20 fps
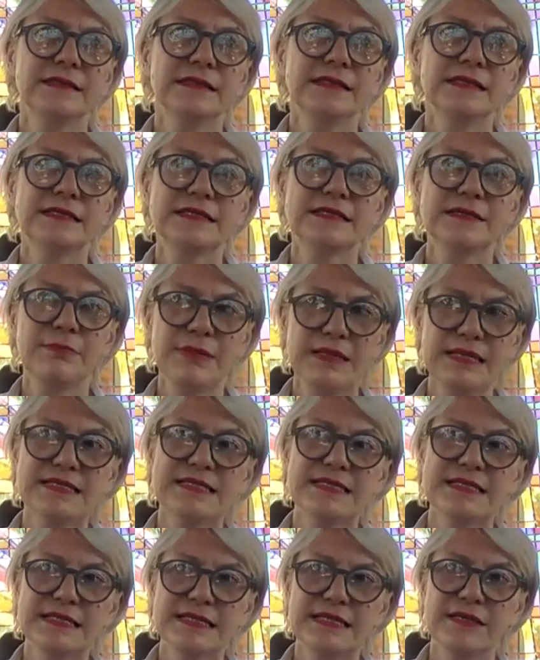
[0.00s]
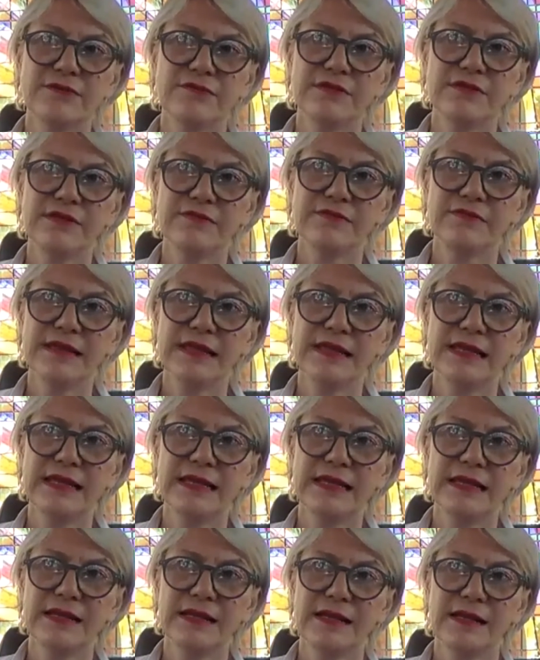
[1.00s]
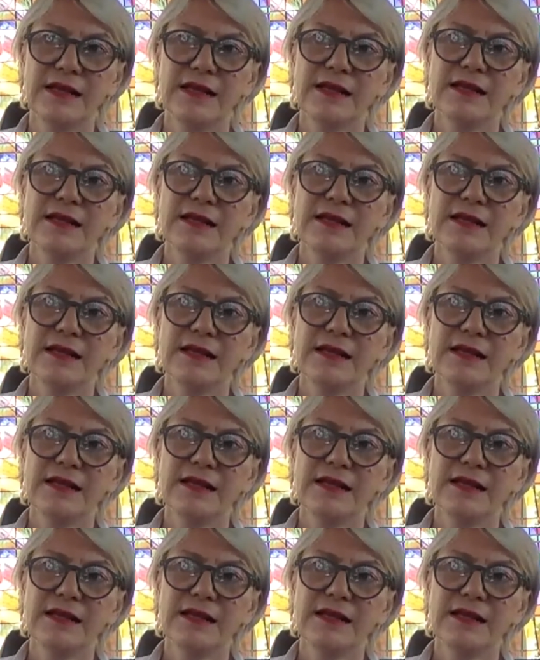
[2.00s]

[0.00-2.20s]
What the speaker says: the simplicity of living.